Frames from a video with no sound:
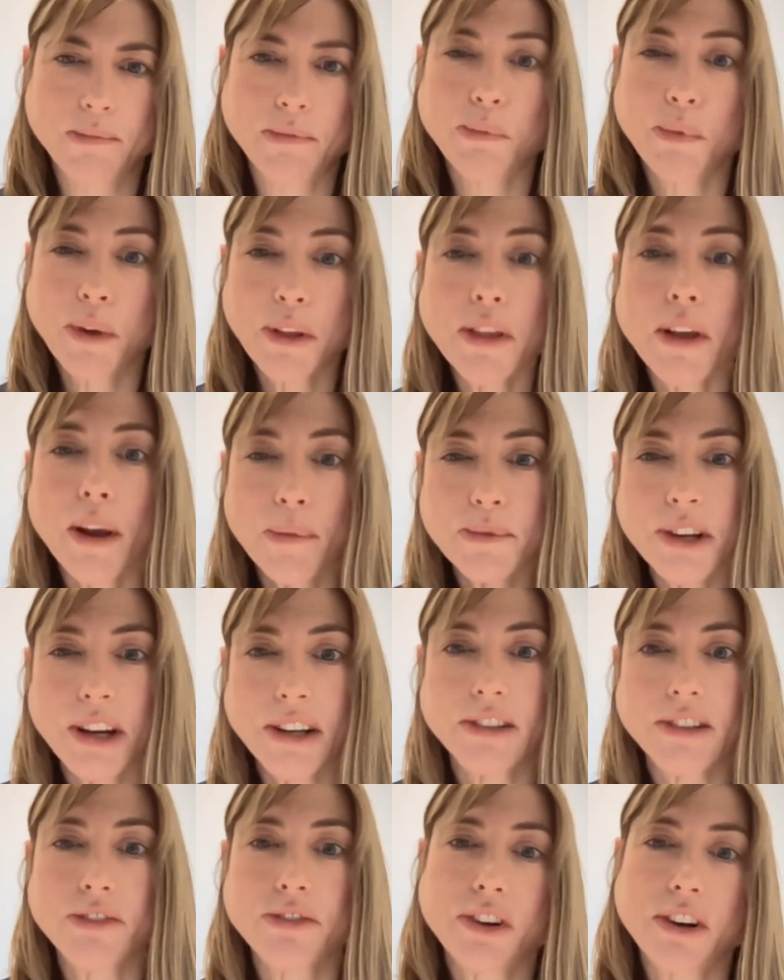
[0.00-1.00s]
with
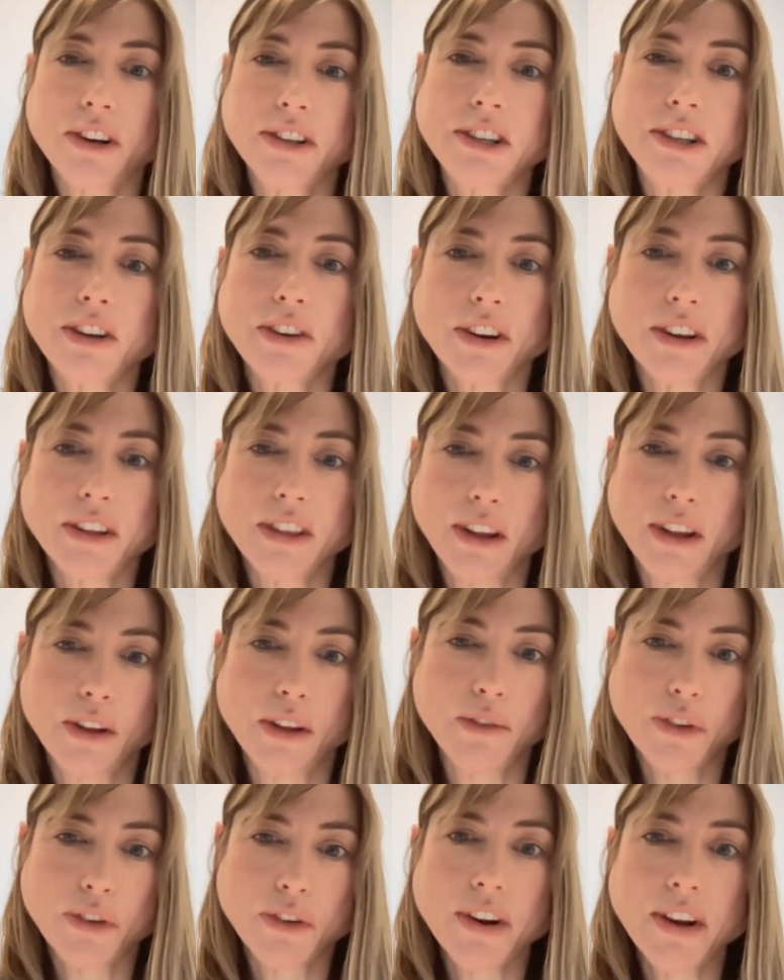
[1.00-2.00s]
objective criteria that
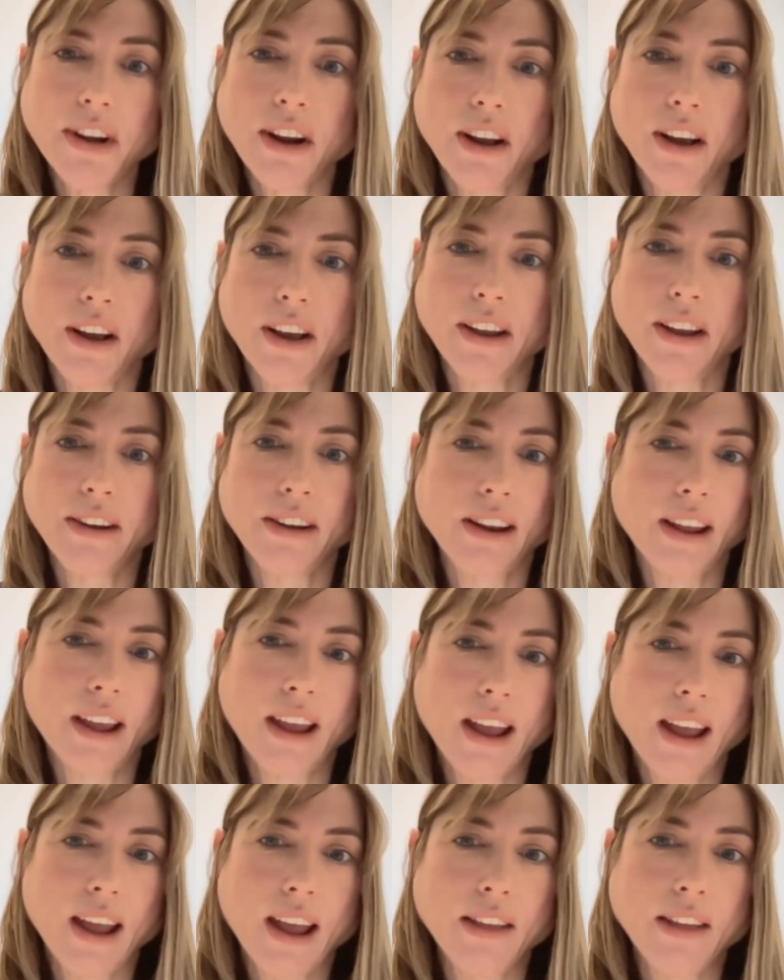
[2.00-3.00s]
you've agreed on,
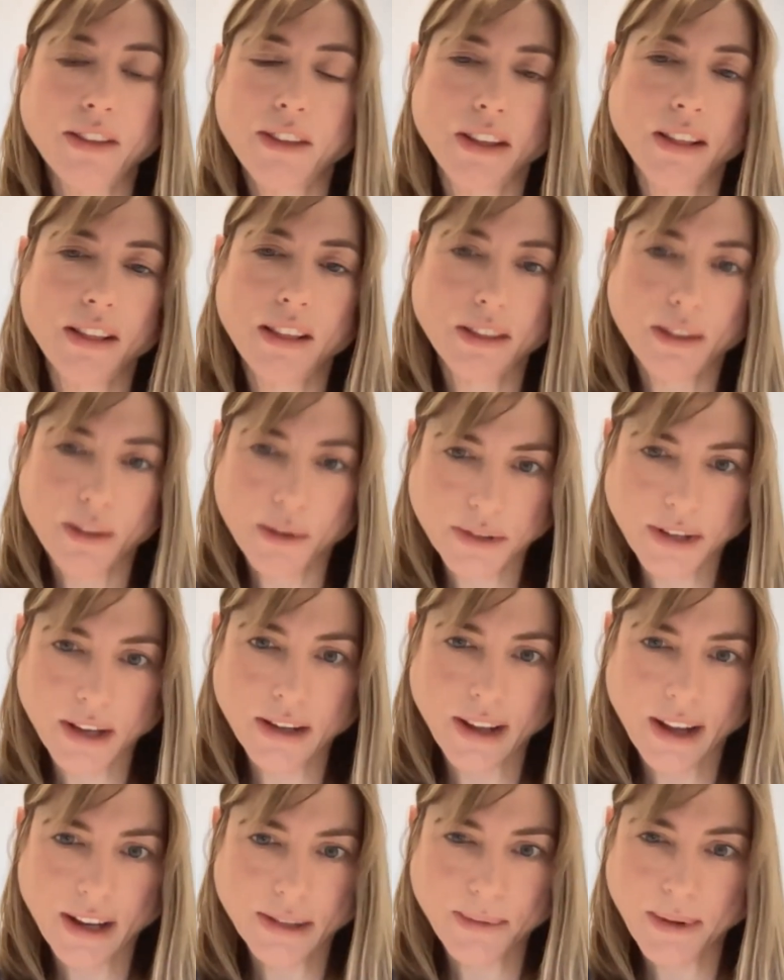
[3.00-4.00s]
and those
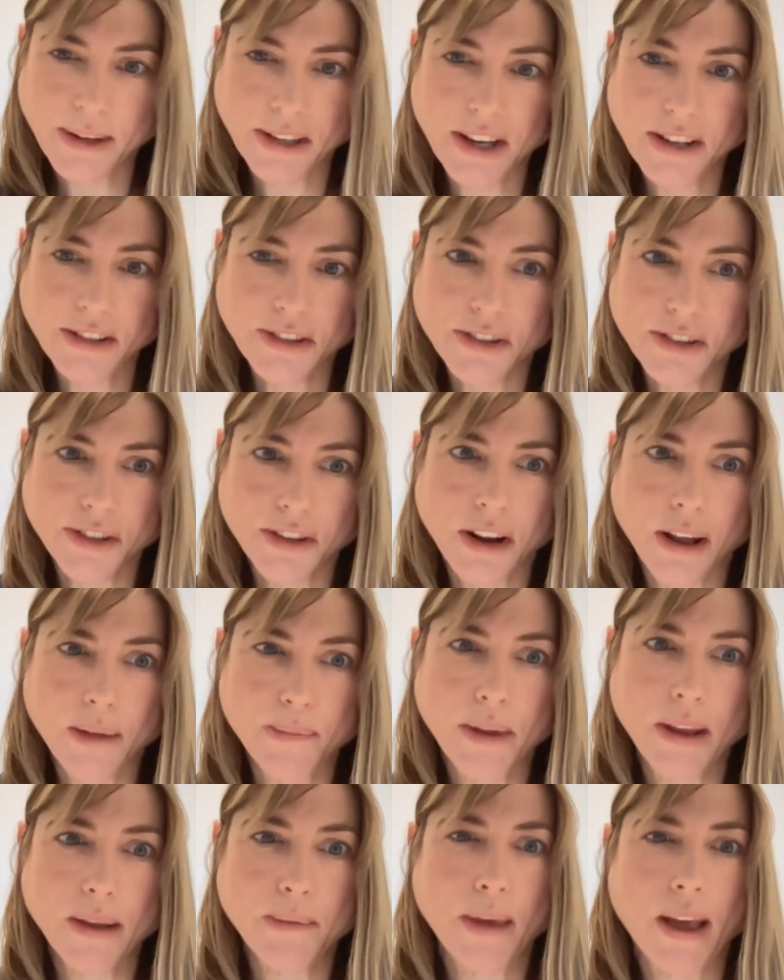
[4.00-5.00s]
expectations are not
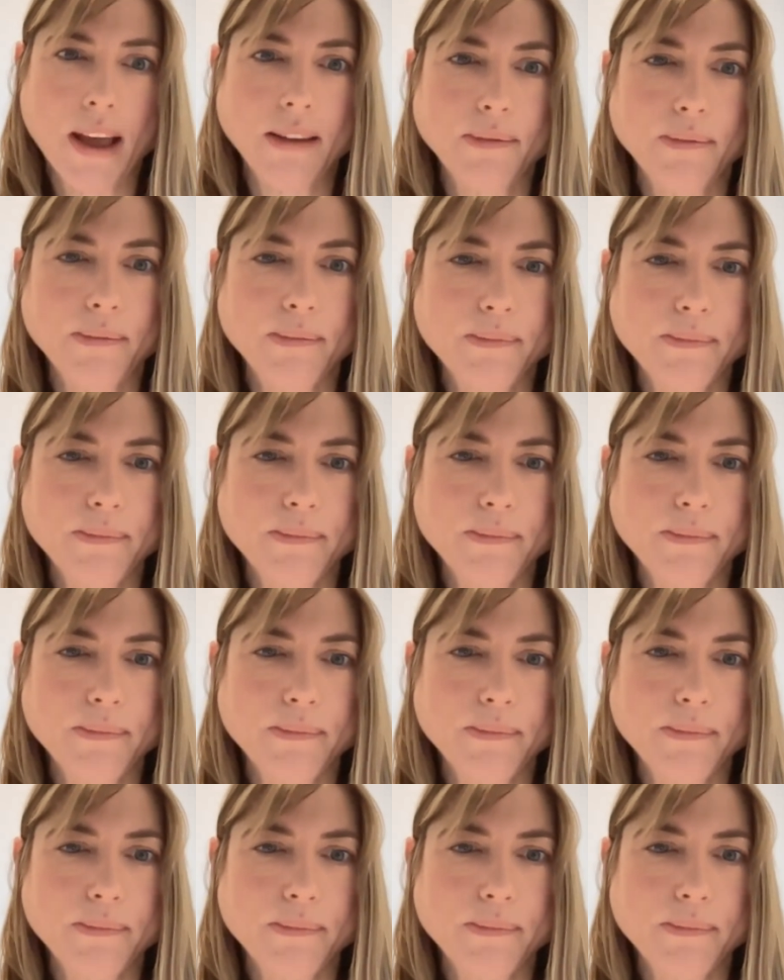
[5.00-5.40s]
being met.